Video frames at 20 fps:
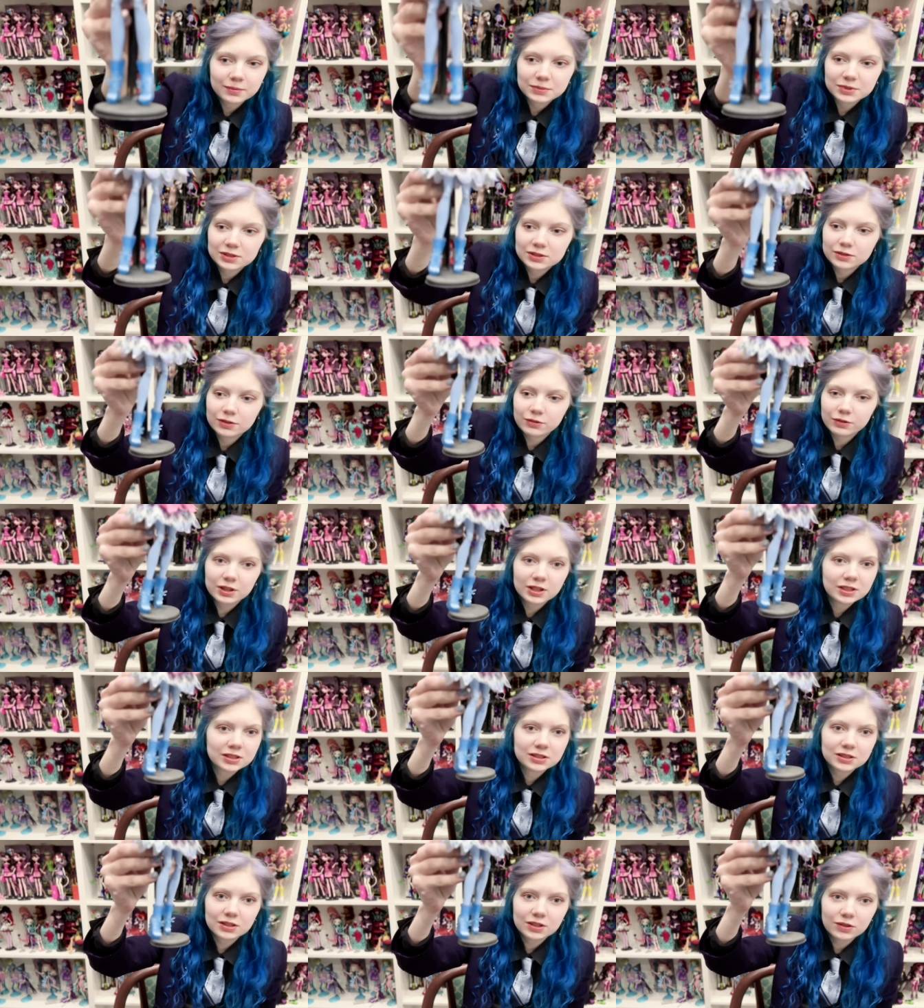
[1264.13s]
sorry,
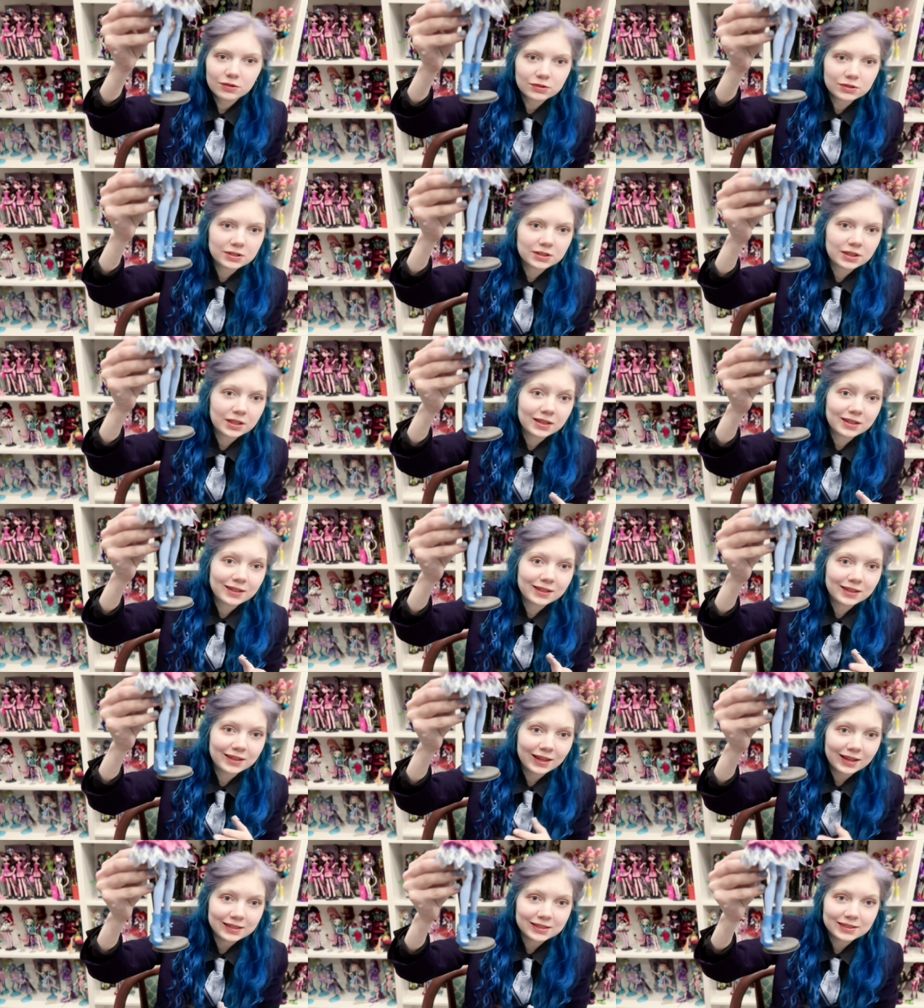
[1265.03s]
excuse the
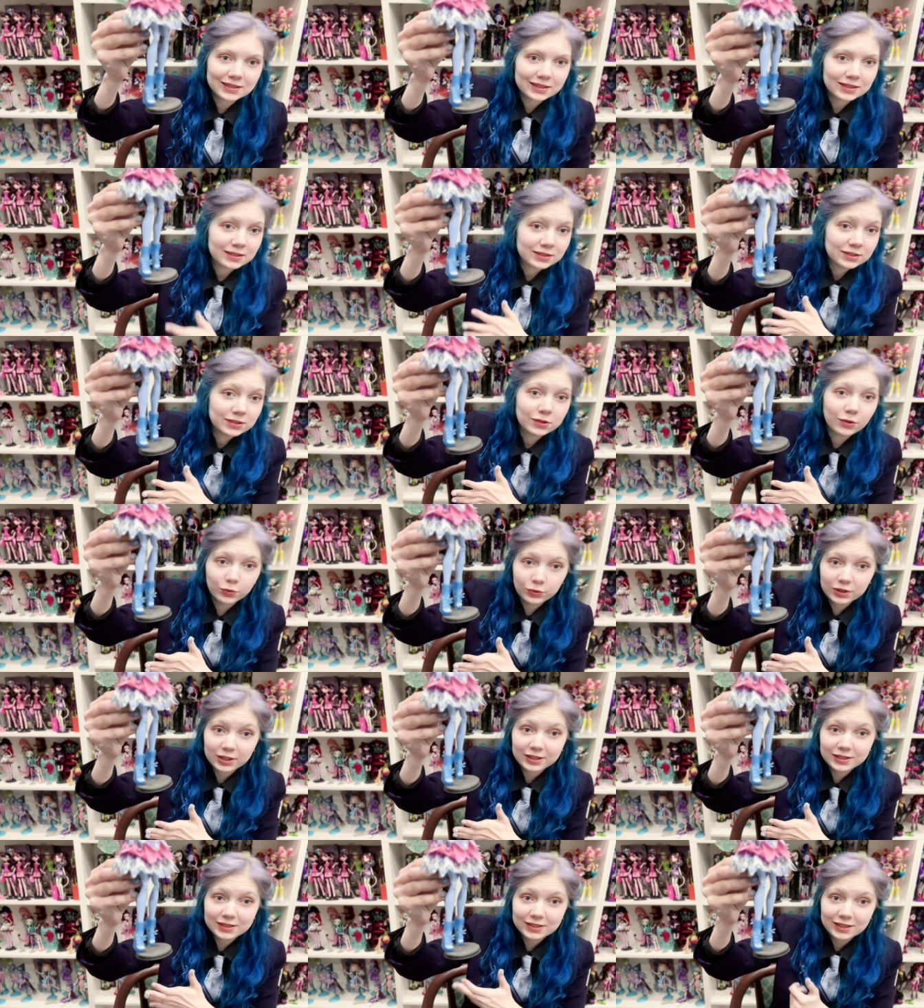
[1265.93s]
dust, it's so
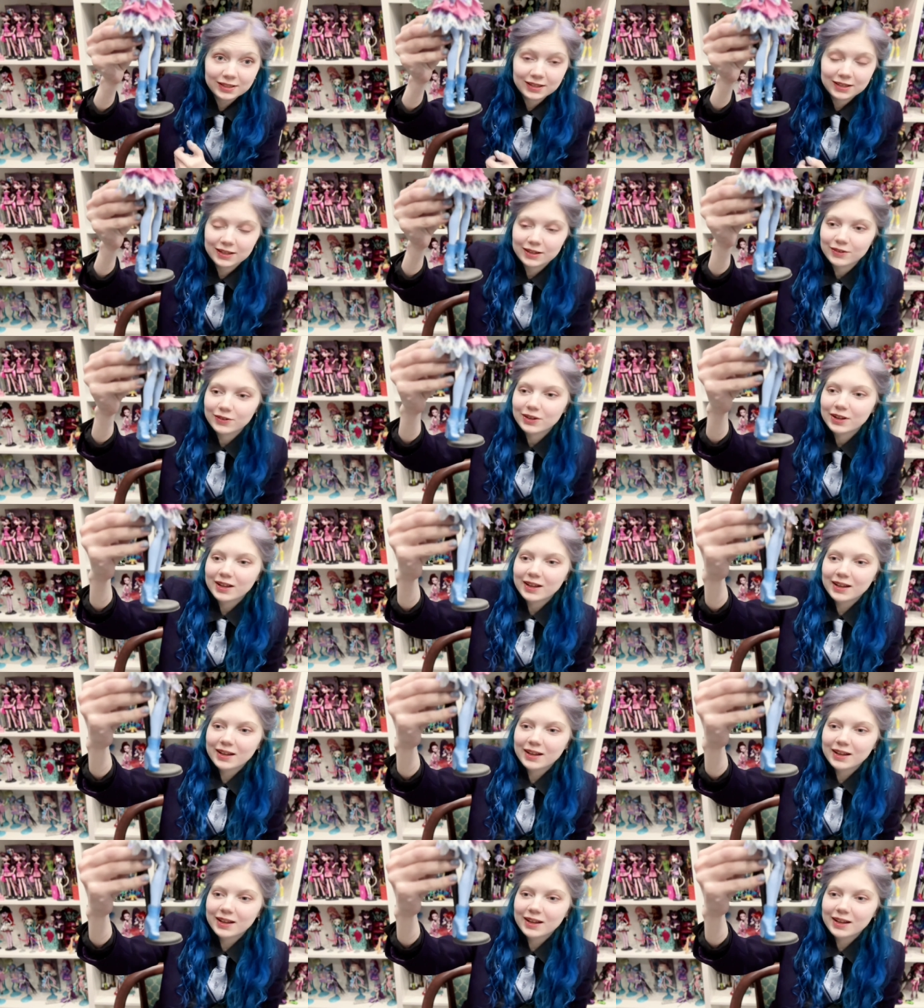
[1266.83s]
dusty here.